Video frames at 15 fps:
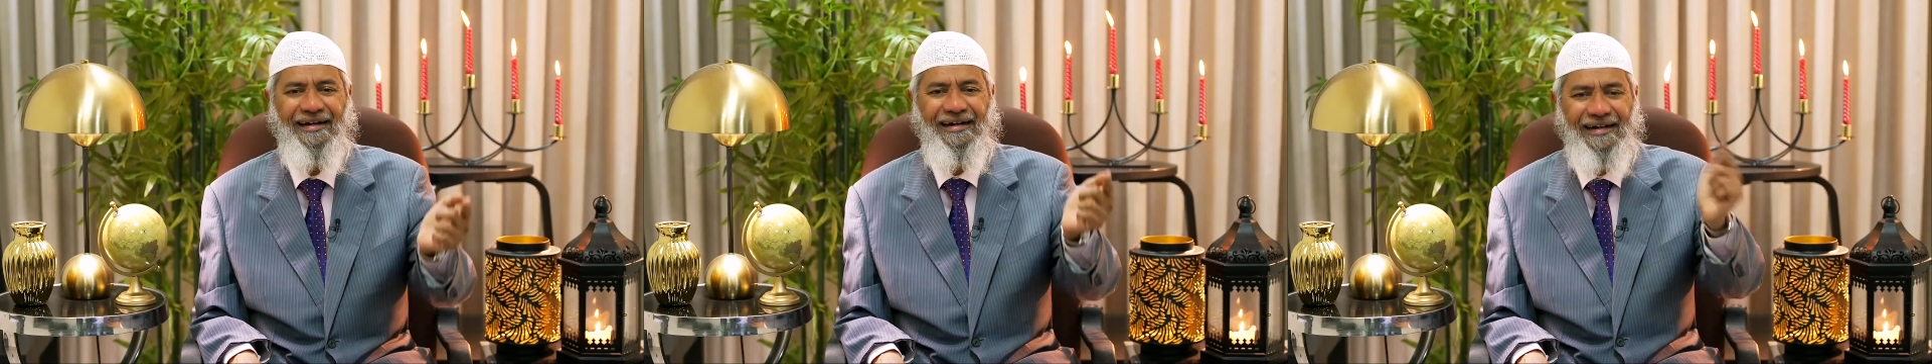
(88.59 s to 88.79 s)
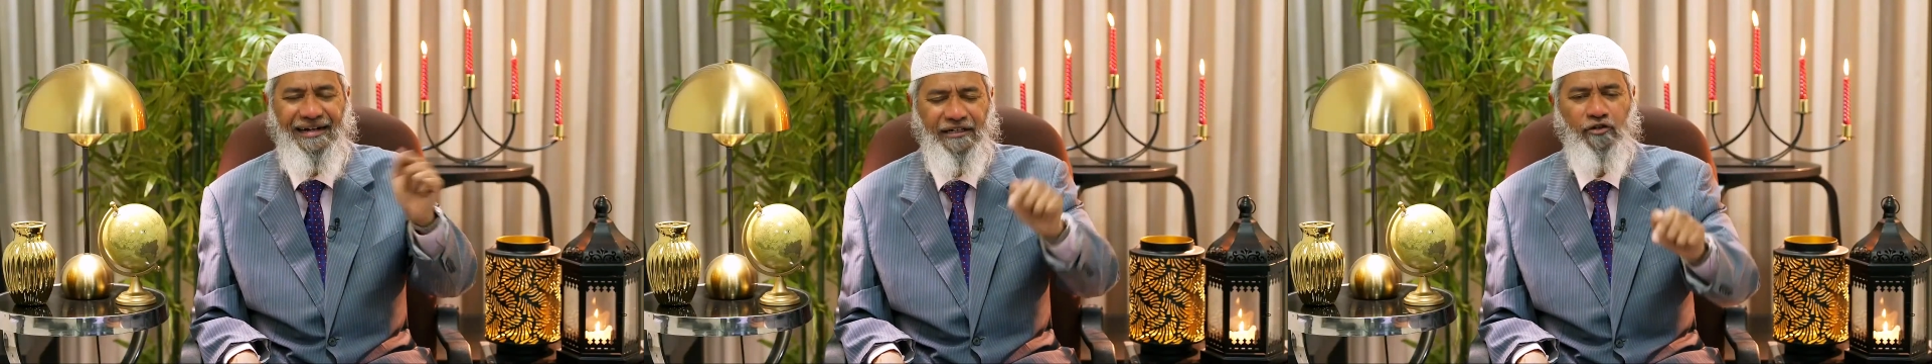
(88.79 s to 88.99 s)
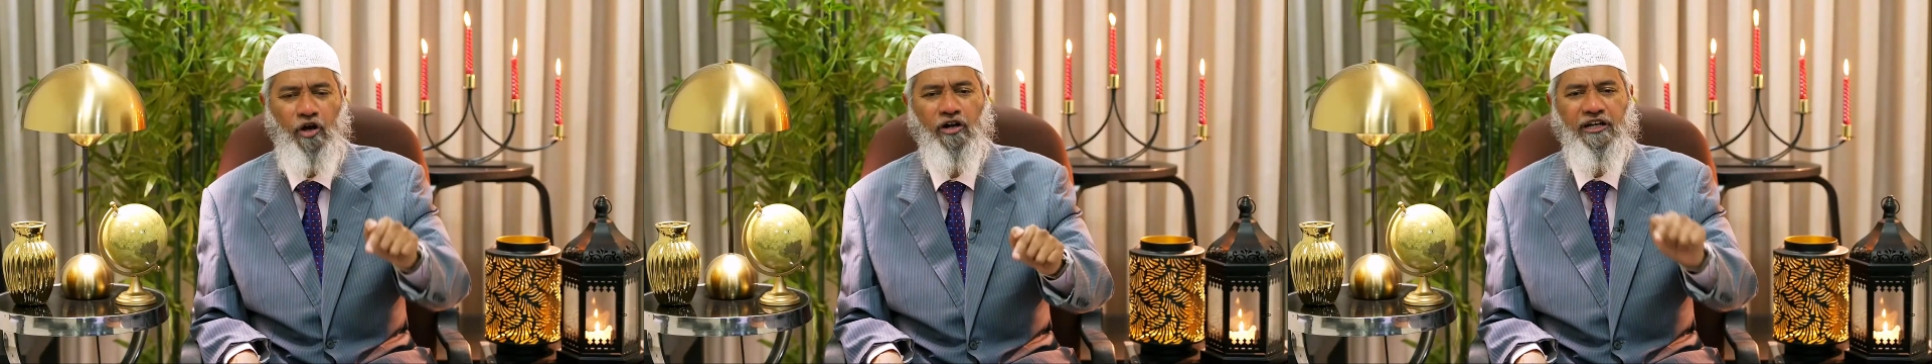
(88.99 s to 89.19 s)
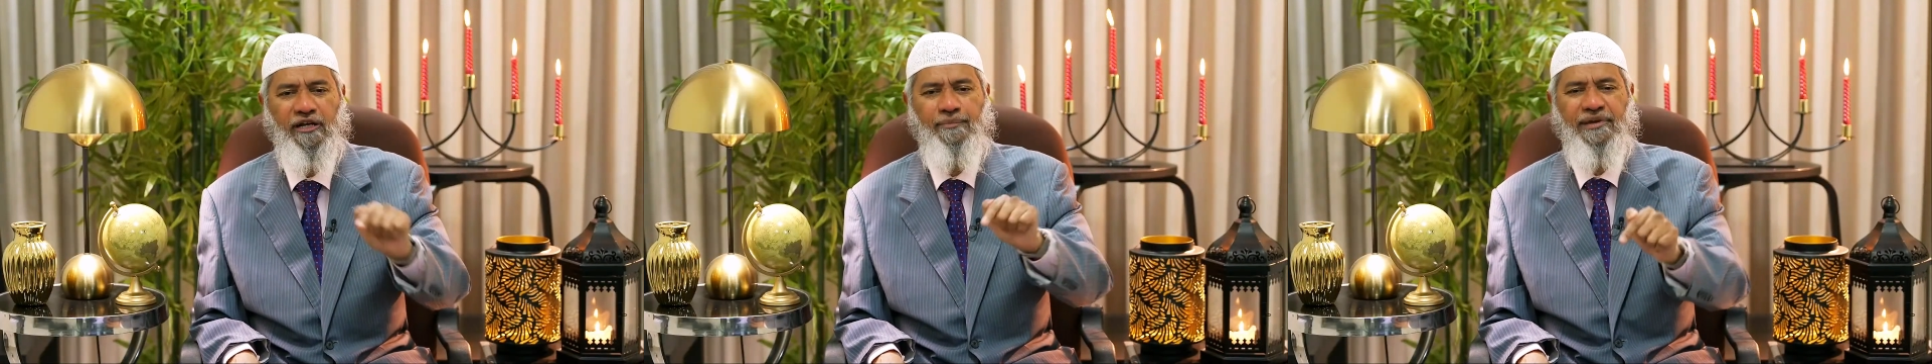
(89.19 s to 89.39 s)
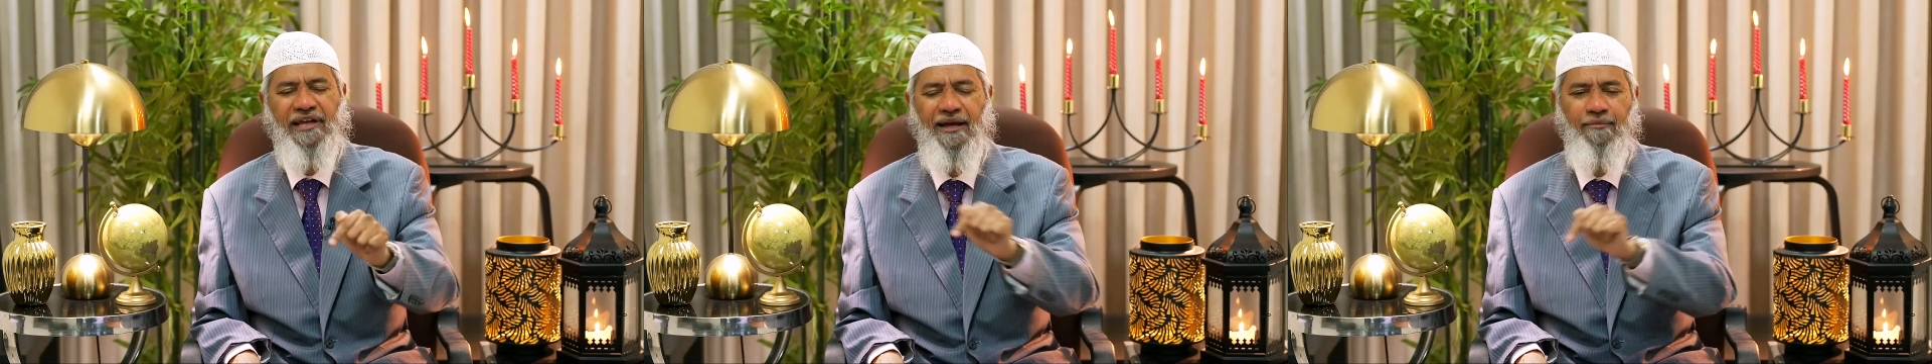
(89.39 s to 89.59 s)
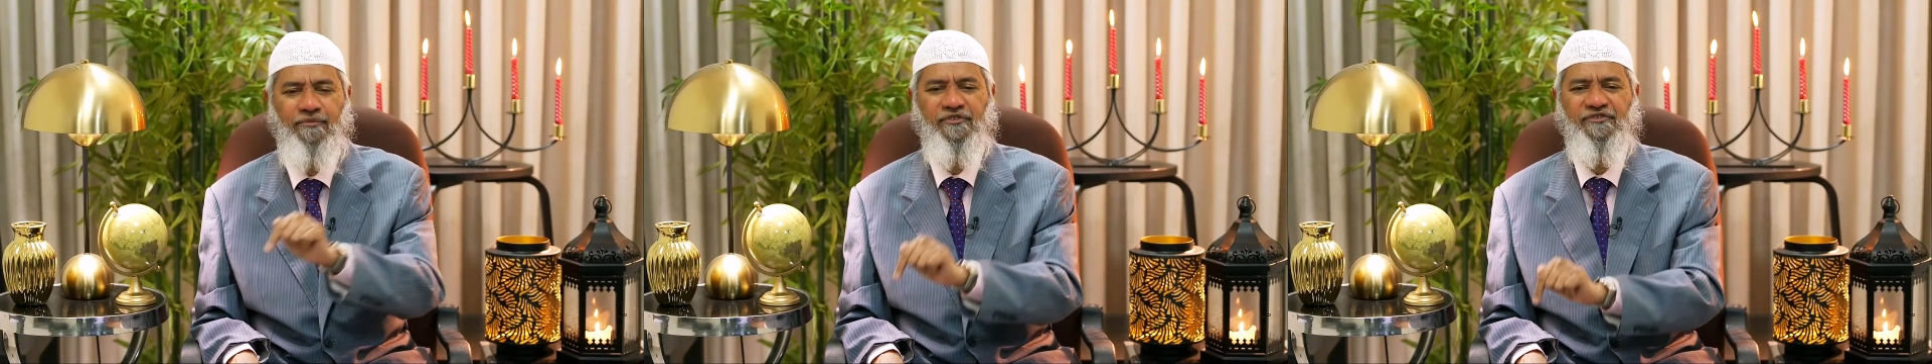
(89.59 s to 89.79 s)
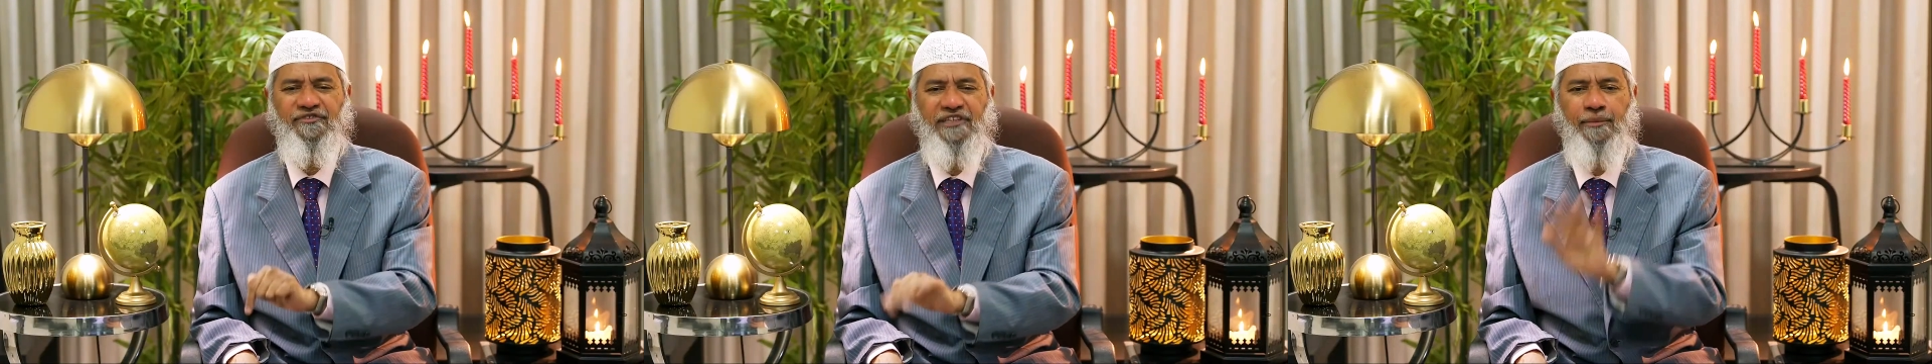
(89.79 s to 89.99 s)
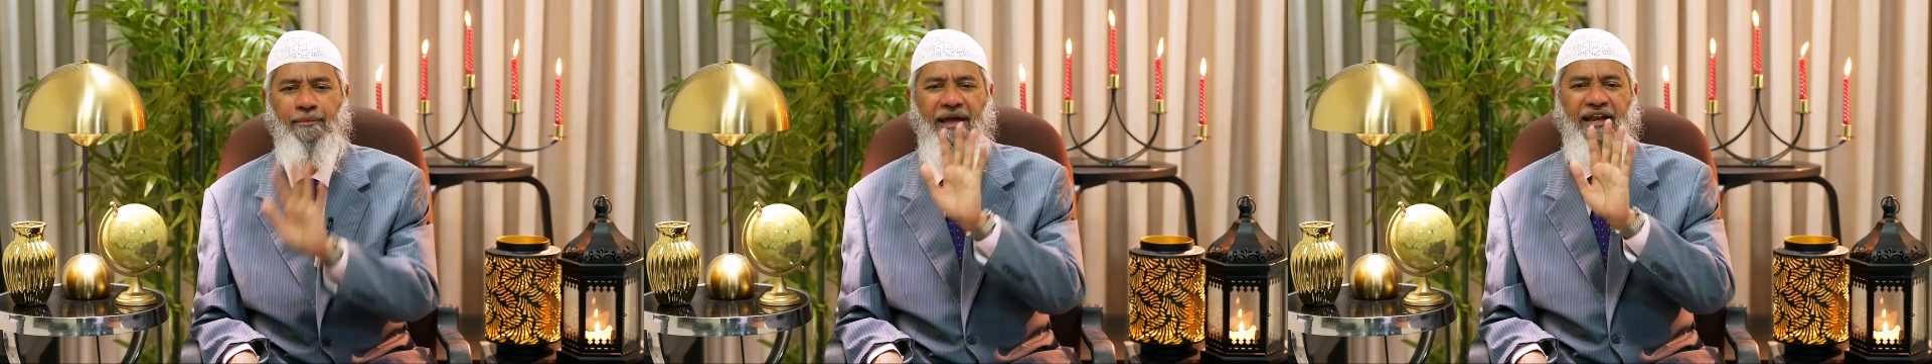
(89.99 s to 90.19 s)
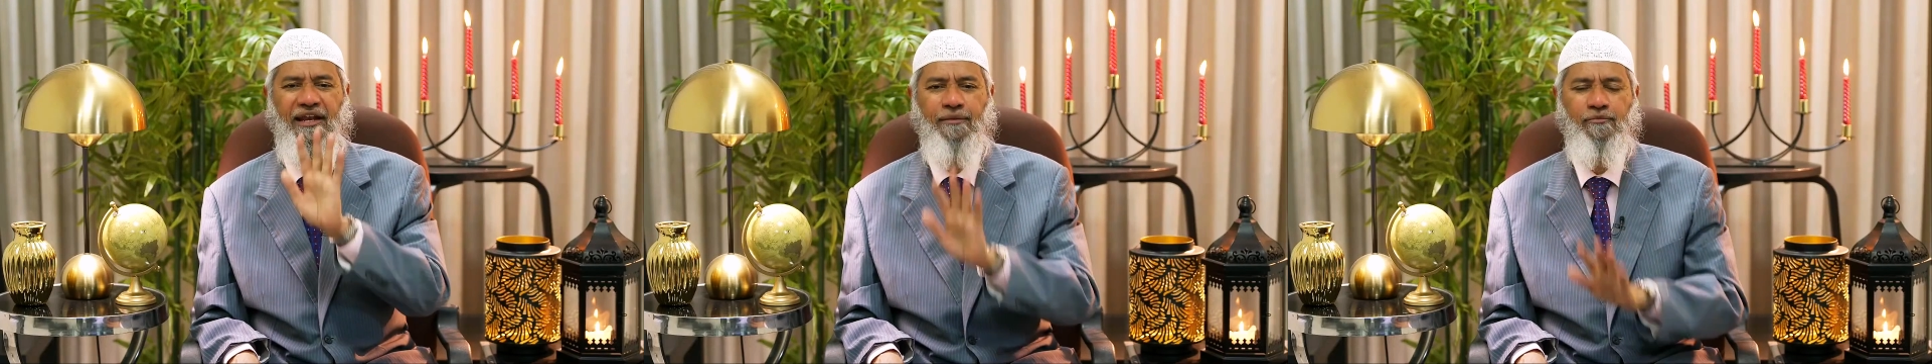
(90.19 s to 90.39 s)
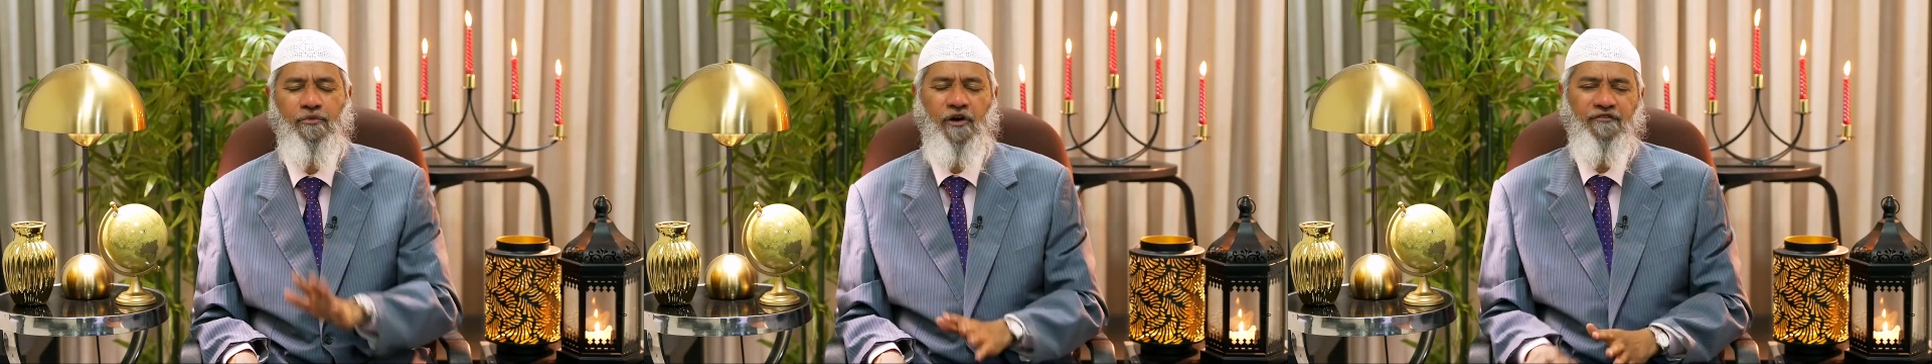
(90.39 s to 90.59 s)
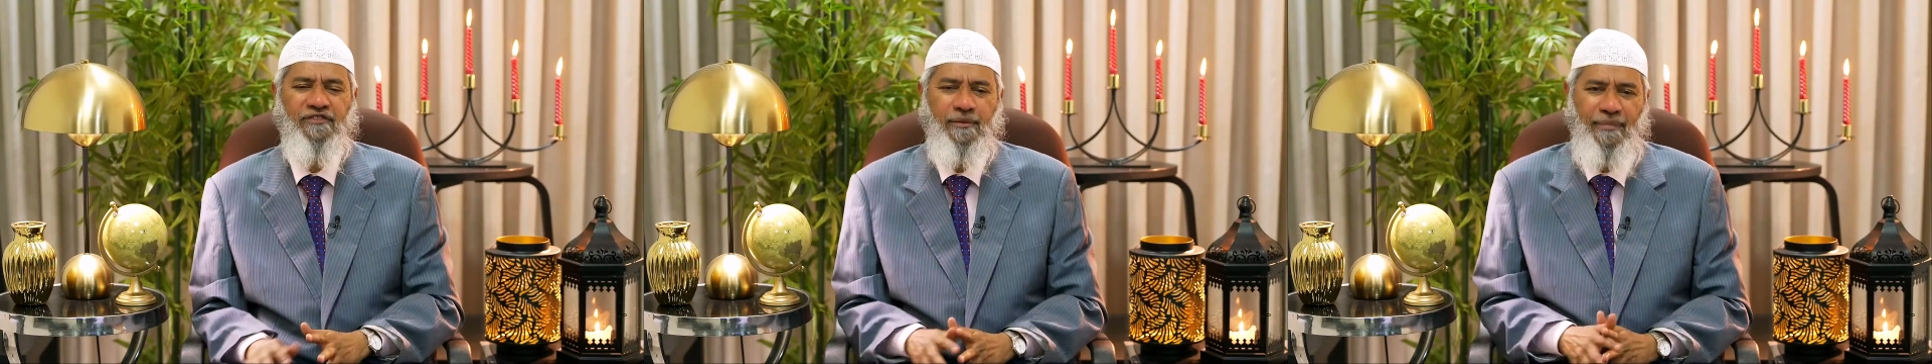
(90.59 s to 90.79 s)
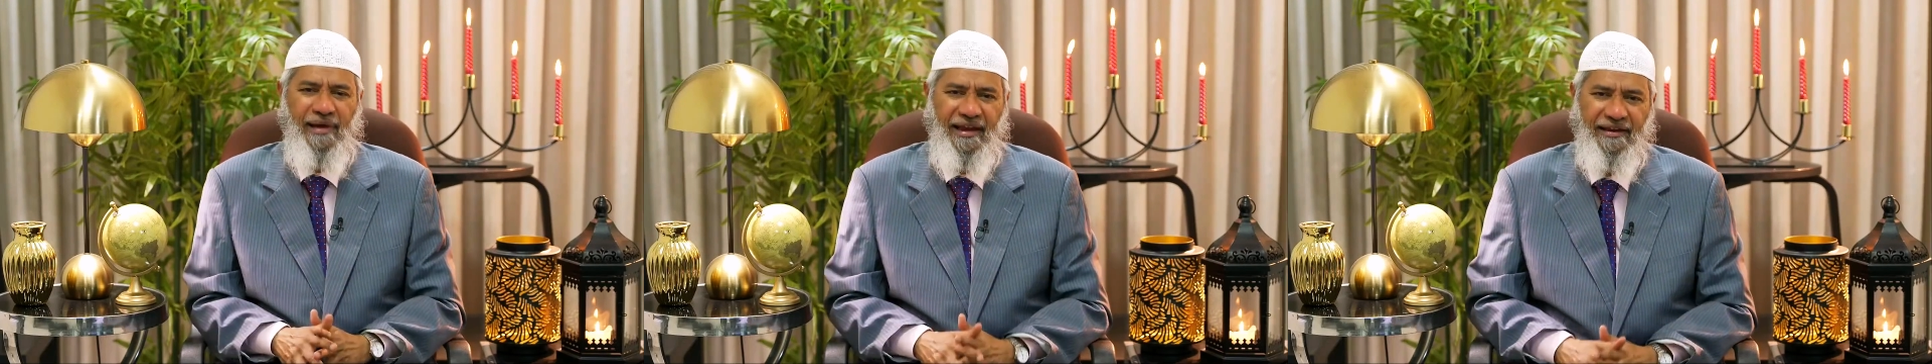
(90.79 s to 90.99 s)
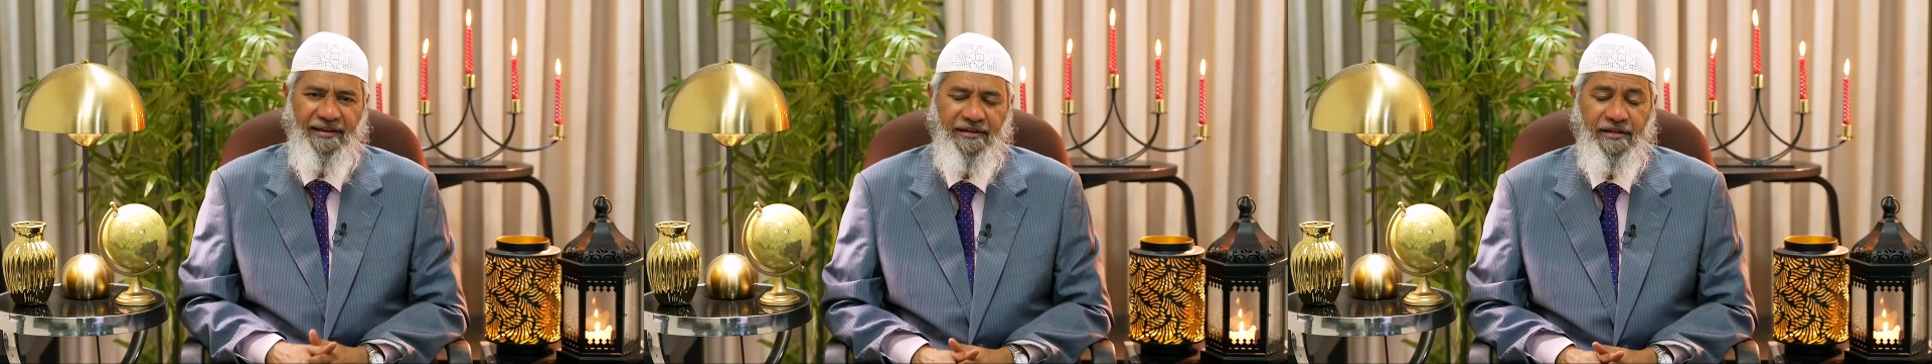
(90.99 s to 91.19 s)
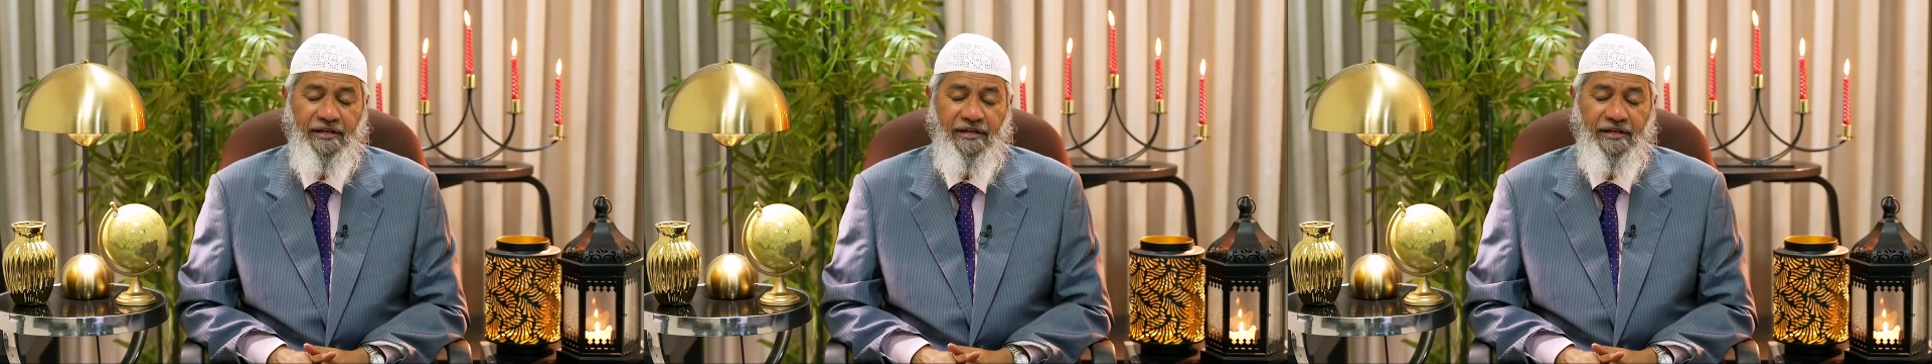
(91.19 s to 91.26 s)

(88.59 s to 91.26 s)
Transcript: her daughter becomes the mihram of the man.